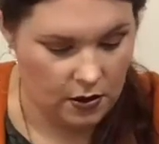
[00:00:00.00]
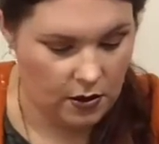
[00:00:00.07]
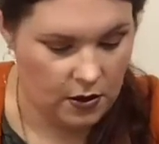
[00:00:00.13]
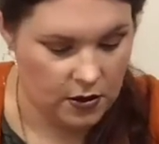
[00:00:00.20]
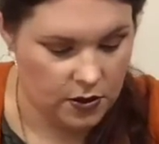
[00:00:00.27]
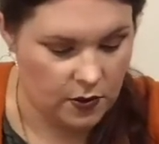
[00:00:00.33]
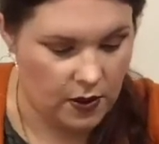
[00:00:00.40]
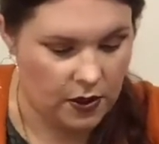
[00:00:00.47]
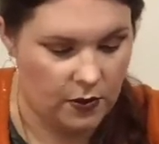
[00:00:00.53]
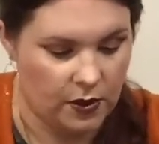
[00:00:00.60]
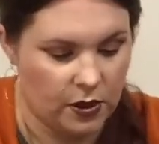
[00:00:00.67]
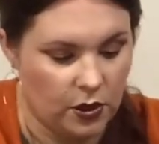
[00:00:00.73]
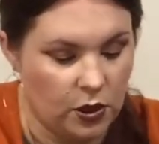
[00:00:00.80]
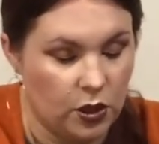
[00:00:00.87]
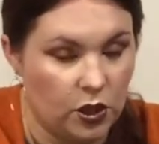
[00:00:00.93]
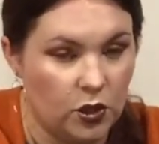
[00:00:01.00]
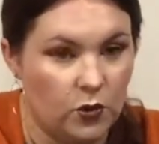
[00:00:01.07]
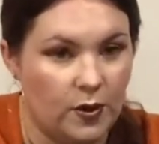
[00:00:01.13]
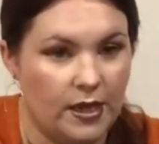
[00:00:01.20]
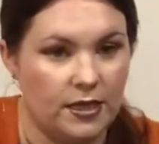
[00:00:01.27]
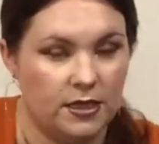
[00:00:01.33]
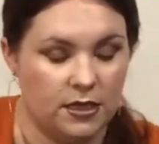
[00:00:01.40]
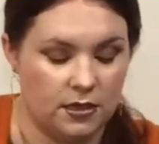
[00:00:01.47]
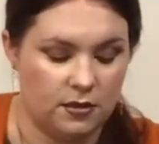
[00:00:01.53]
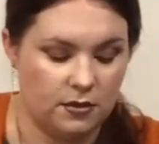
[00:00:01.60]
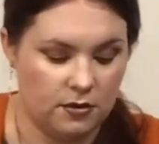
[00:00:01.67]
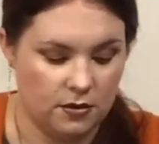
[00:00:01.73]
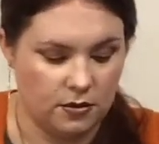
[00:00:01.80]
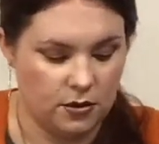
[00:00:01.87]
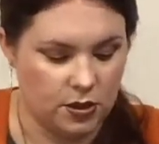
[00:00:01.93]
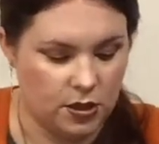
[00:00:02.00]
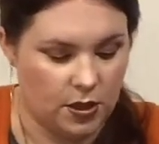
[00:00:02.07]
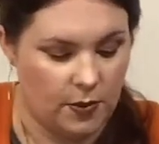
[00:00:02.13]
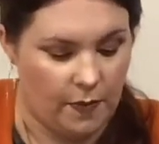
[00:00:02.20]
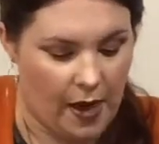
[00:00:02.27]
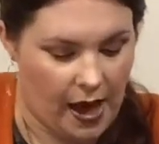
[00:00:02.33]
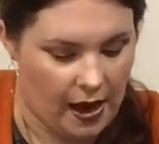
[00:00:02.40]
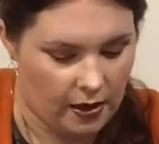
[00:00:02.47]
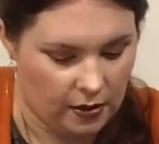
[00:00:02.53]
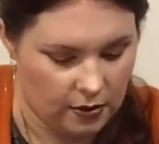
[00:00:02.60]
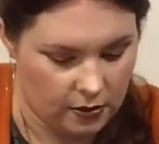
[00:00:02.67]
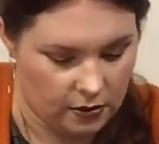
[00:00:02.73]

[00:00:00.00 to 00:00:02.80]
so that you can glue it to the back.